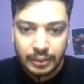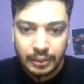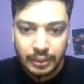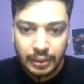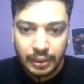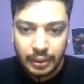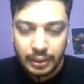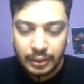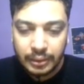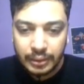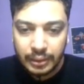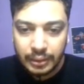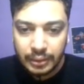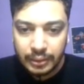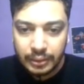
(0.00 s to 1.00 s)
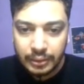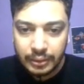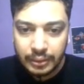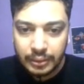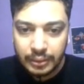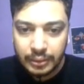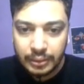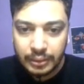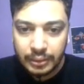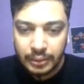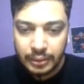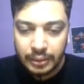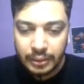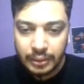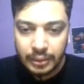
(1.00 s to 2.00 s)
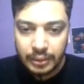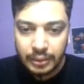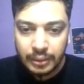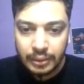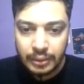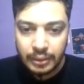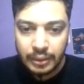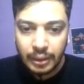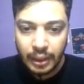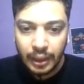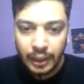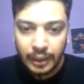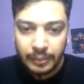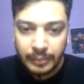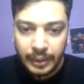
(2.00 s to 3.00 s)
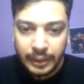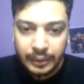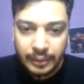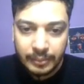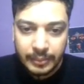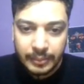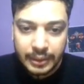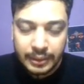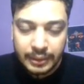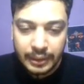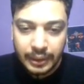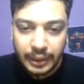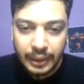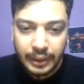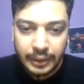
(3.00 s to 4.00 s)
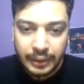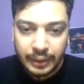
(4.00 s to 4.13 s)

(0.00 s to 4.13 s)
I think I have made the mistake.